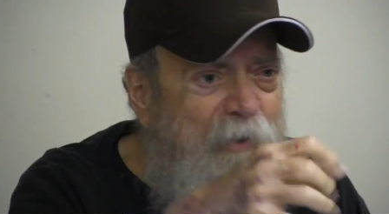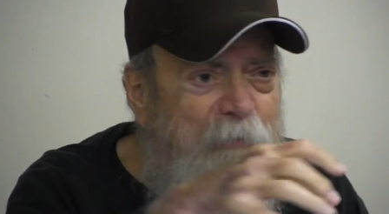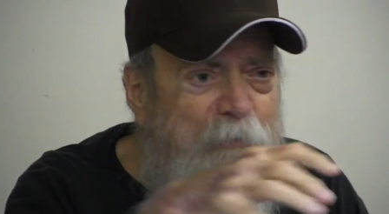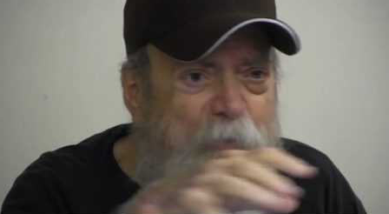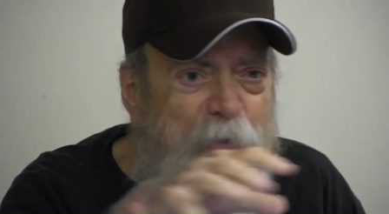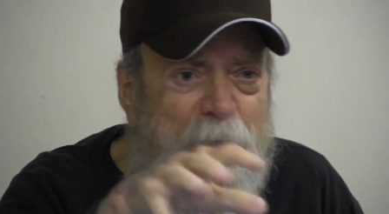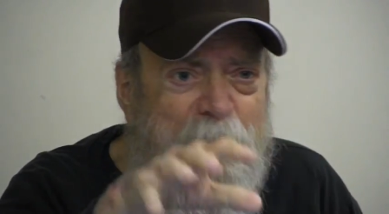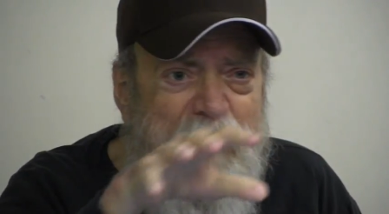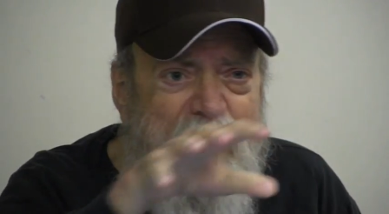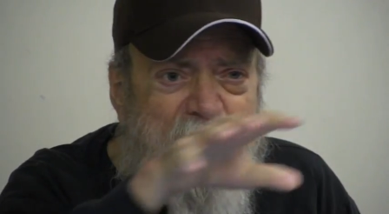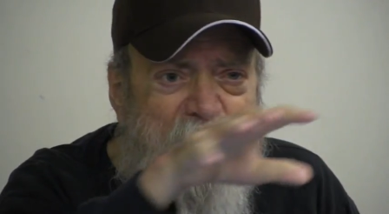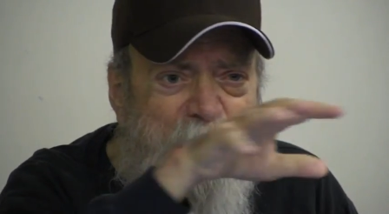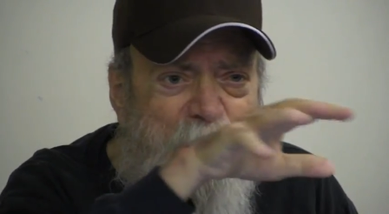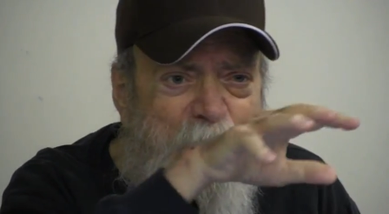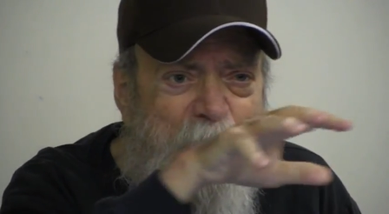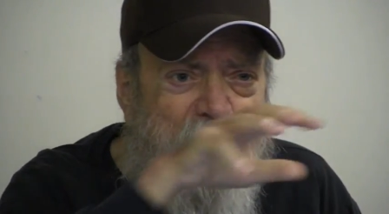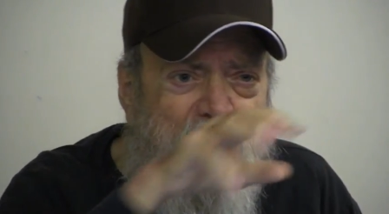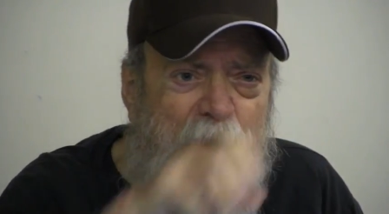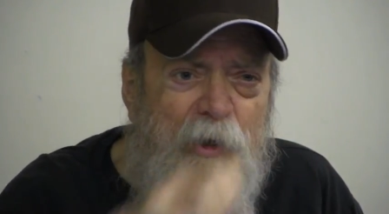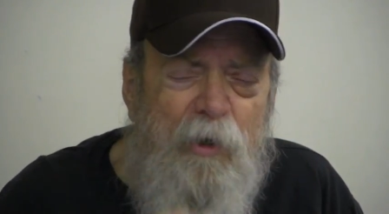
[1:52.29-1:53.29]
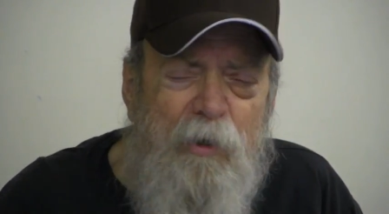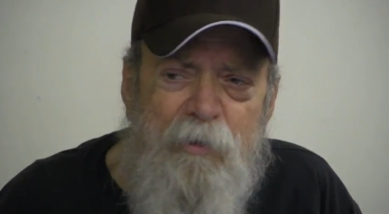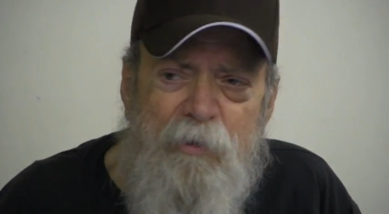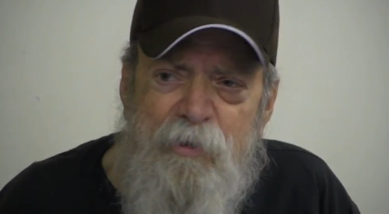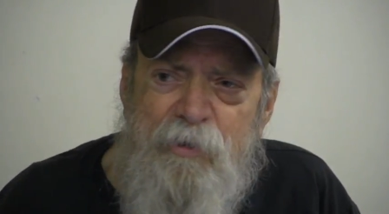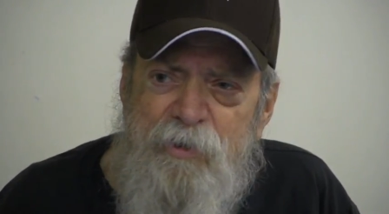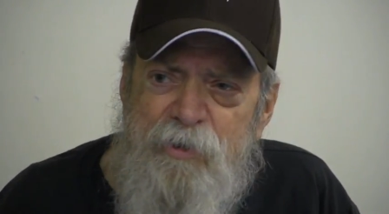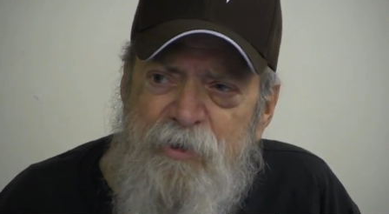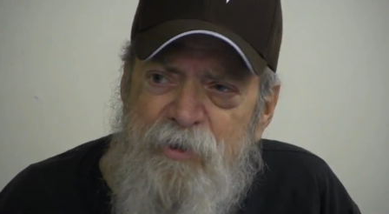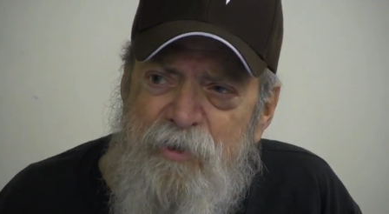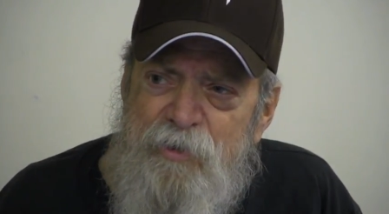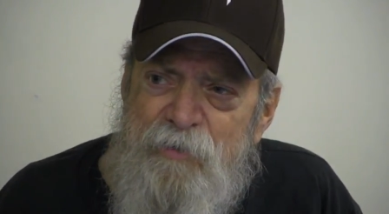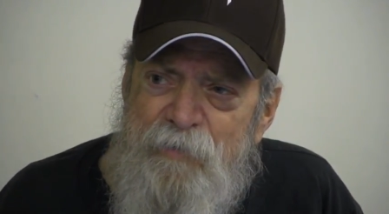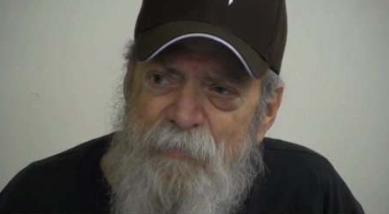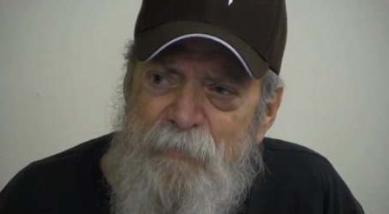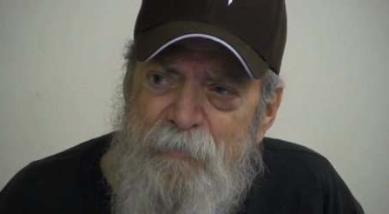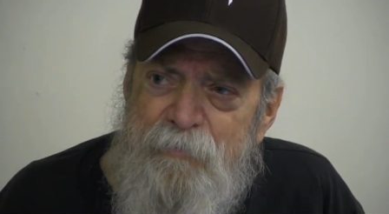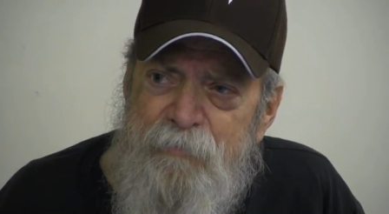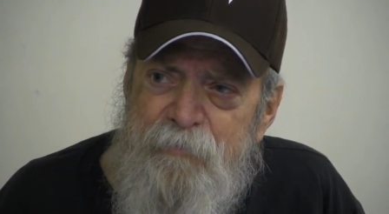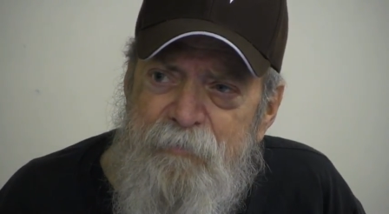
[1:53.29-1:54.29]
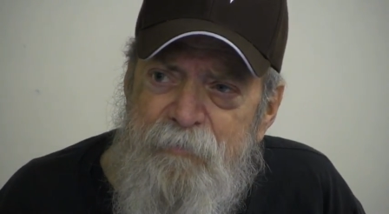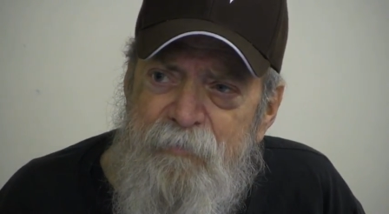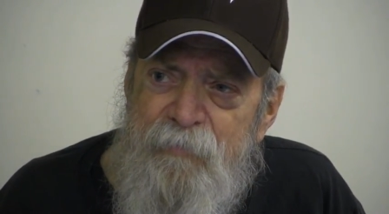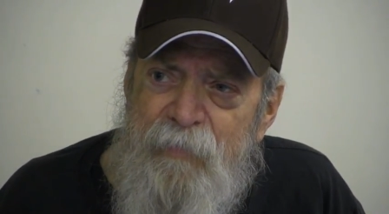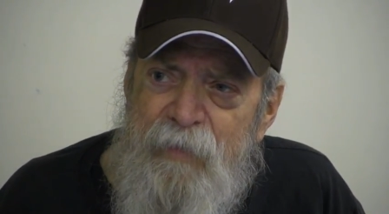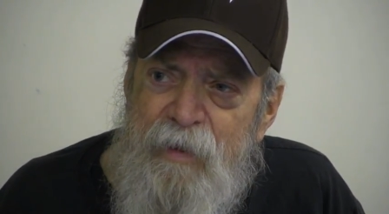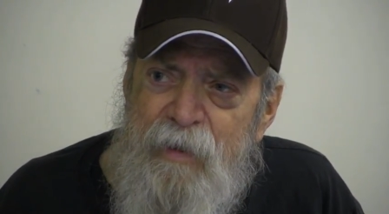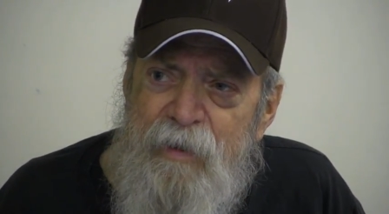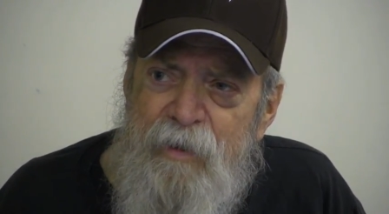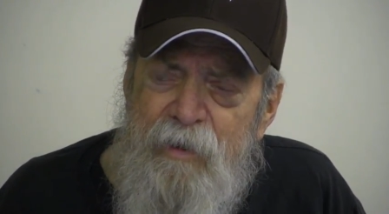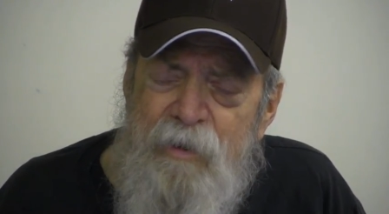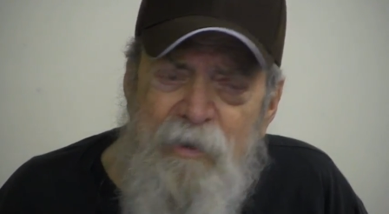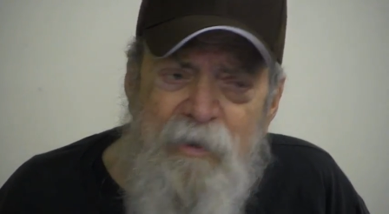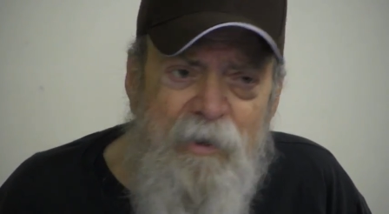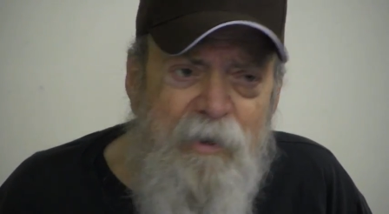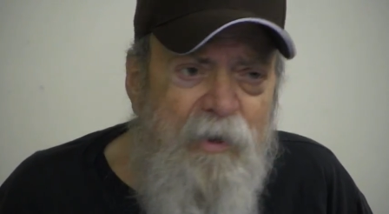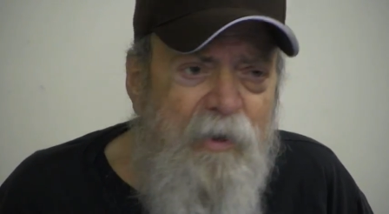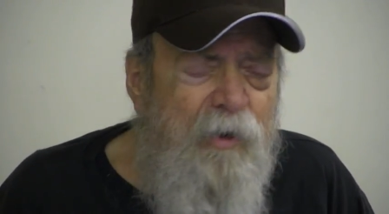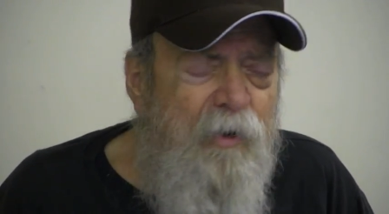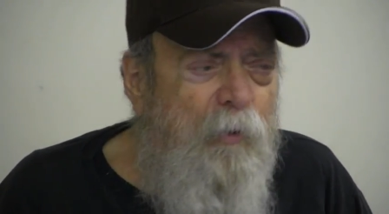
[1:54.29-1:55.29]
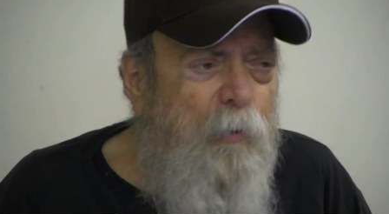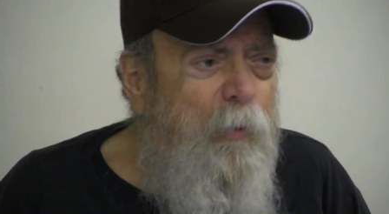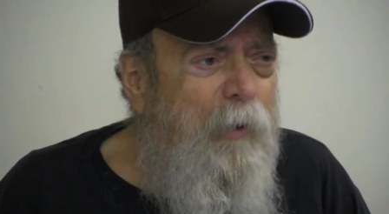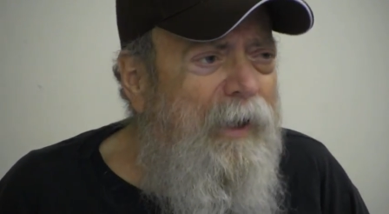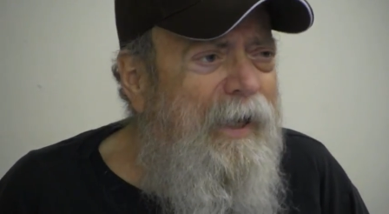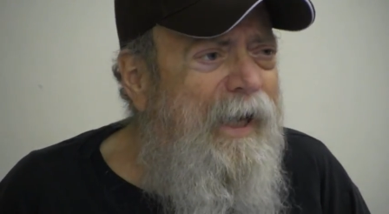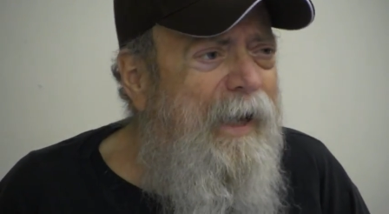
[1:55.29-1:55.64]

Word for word: from the different cults. What